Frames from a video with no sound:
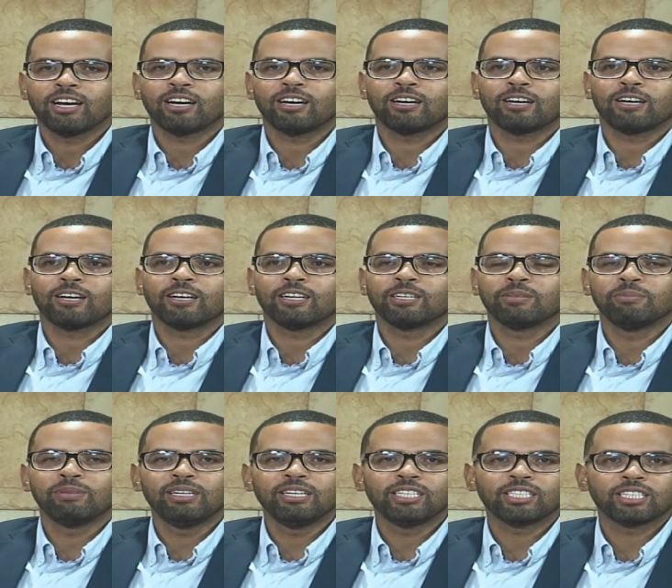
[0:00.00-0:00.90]
Uh,
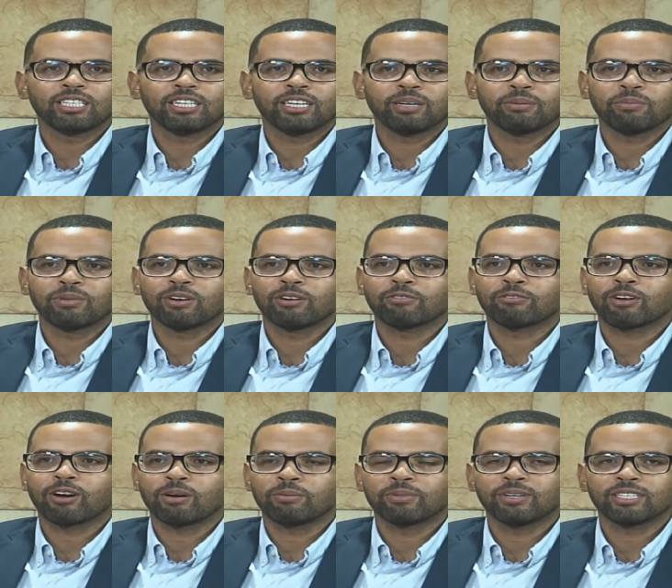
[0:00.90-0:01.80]
the Belize Chamber
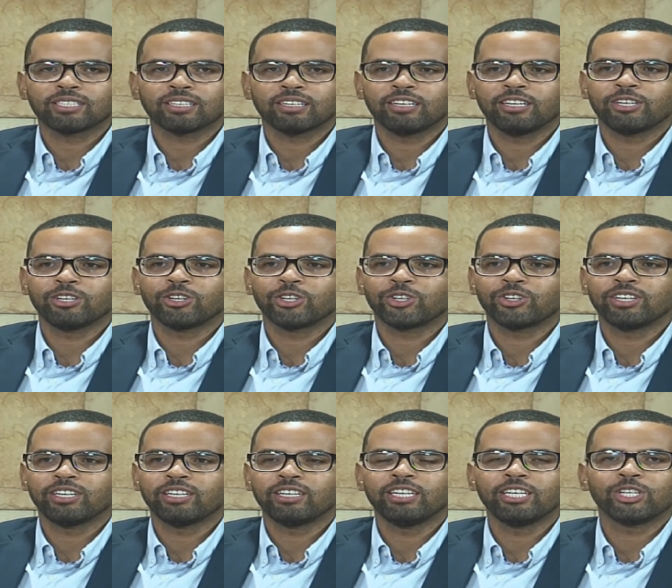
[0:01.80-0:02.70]
of Commerce and
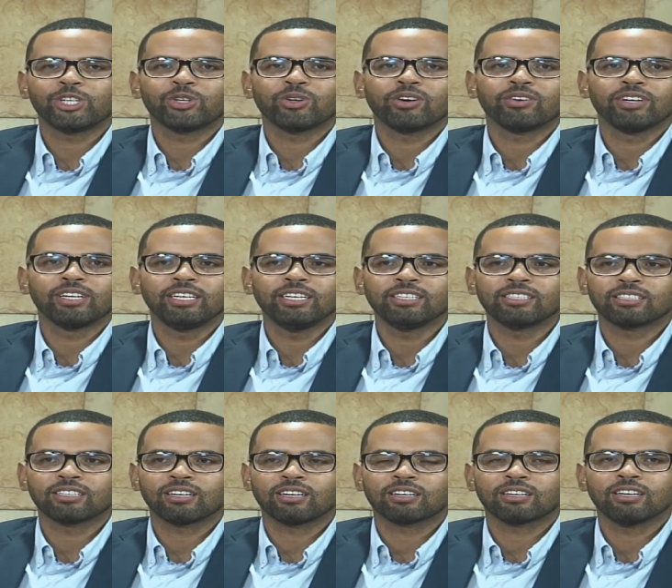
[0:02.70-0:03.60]
Industry did issue a
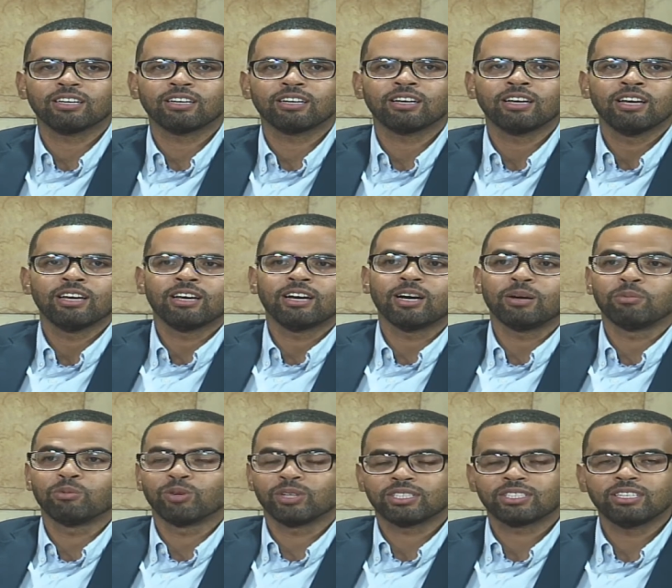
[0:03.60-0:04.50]
release talking,
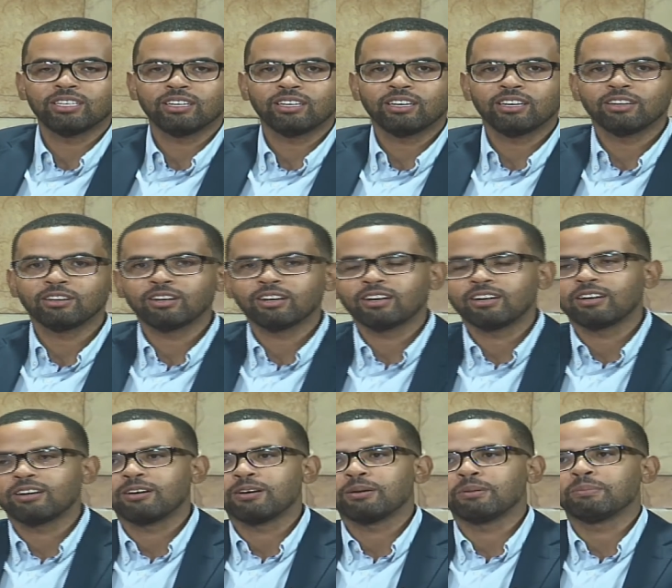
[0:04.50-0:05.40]
uh, was seeking,
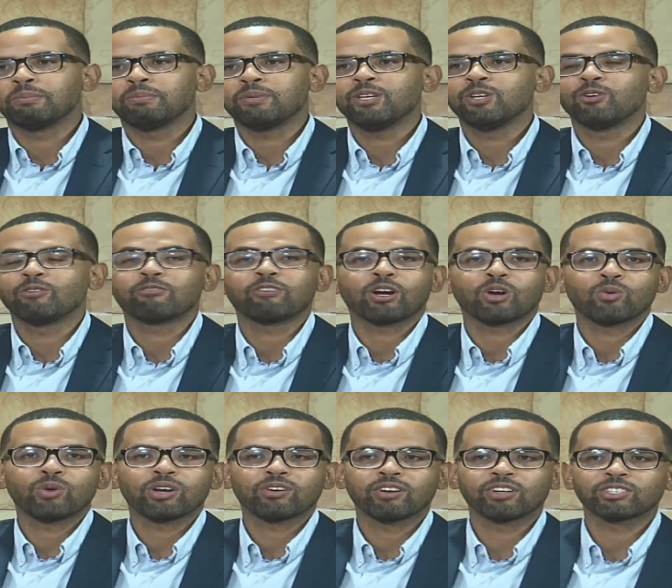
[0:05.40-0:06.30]
um, you know, for a
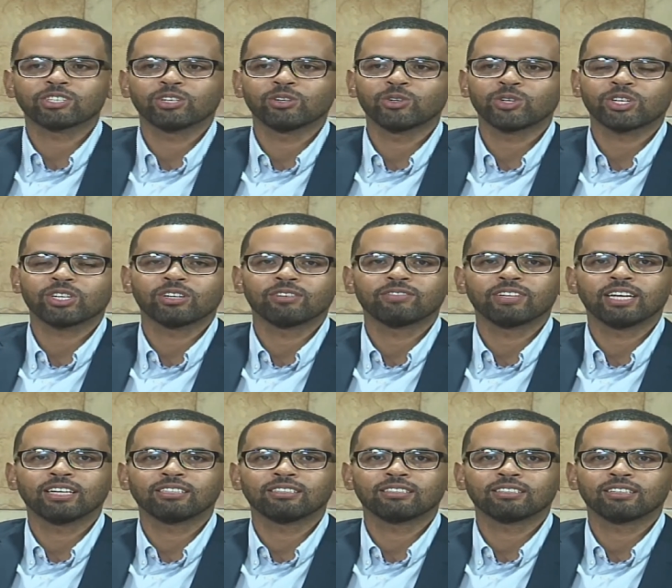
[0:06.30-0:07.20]
quick resolution of
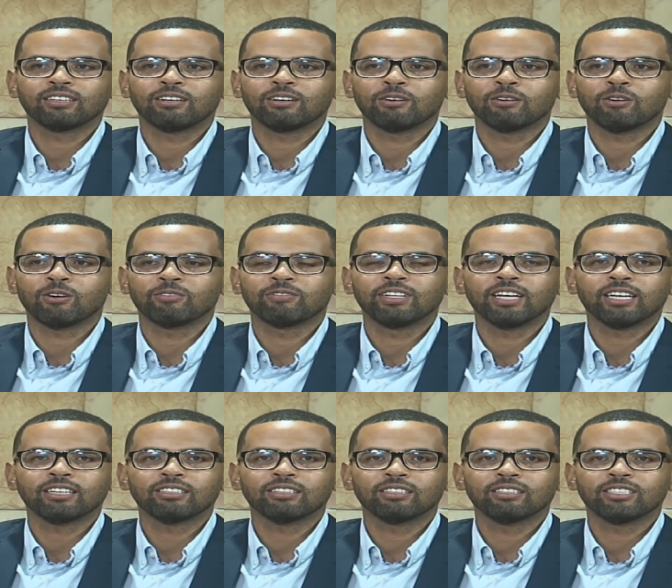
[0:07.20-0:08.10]
that uh, of
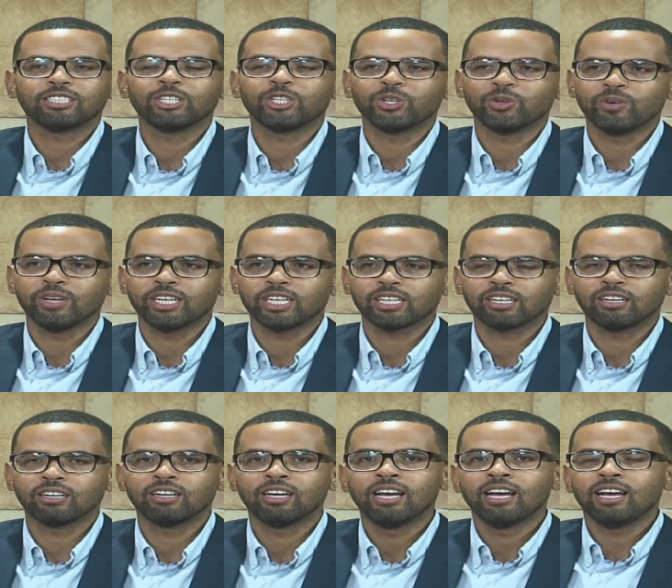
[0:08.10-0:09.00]
that
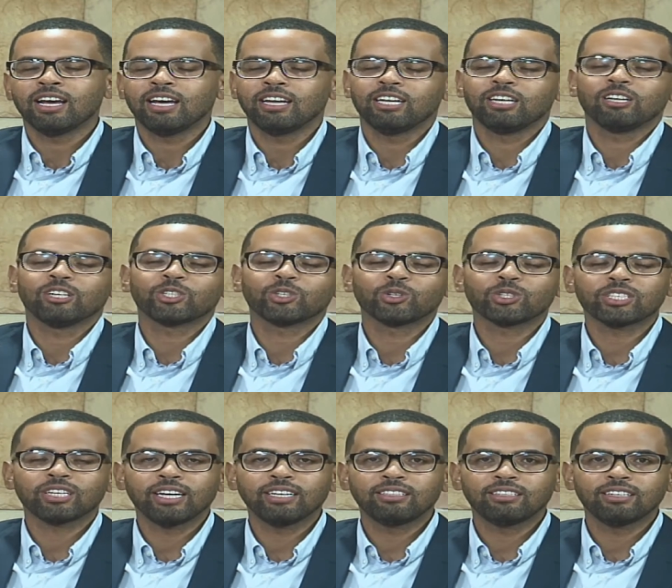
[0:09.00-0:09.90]
situation, and they also
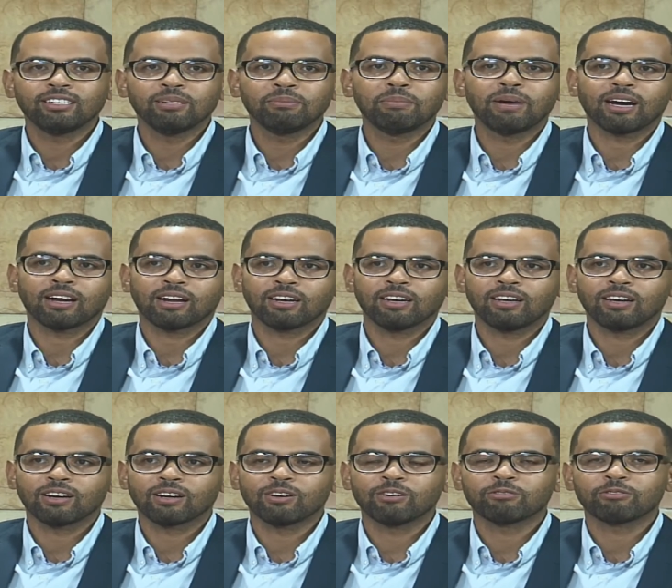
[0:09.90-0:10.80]
cited the
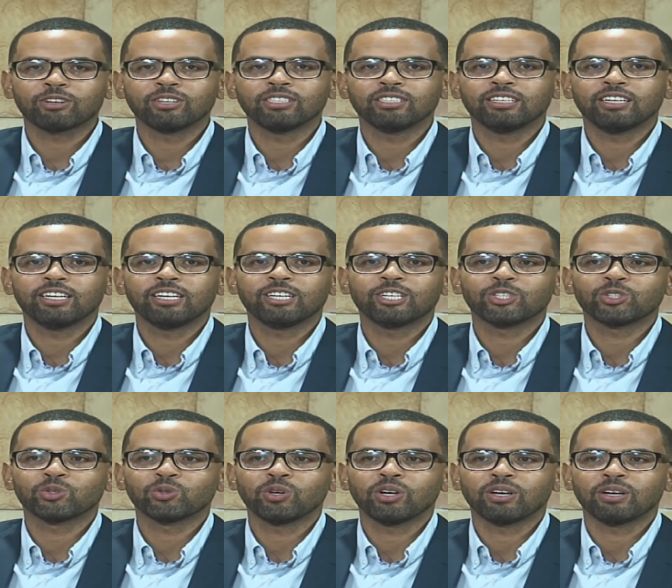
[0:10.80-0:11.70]
backlog of
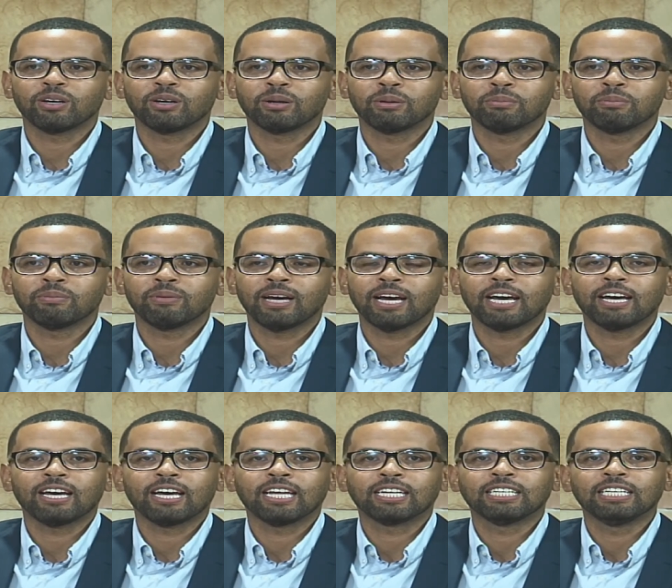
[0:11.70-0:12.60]
containers, um,
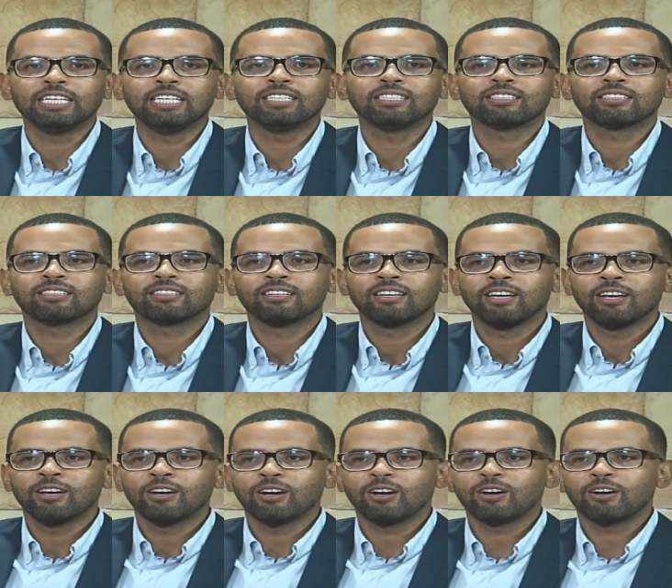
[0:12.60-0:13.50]
at least.